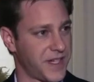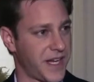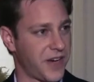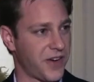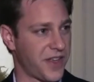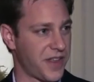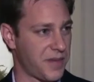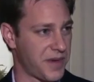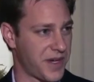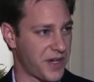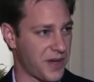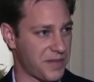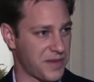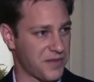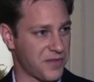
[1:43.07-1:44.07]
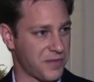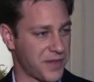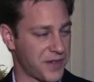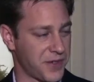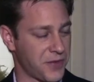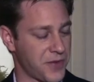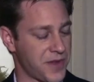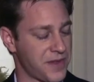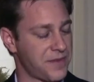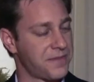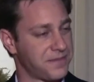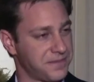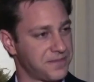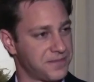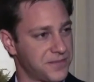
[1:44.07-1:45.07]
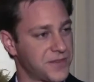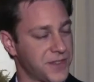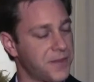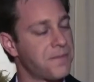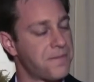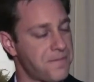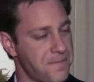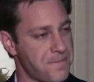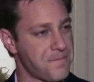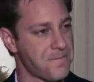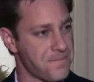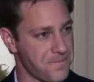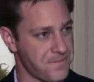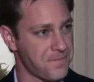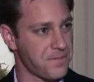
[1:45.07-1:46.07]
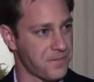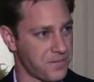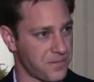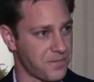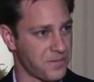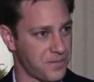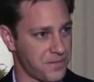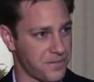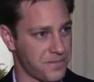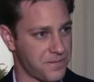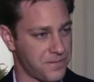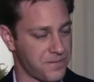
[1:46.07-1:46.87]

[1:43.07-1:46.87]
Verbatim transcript: an area they might not be familiar with. Yeah, and they want to make sure they can get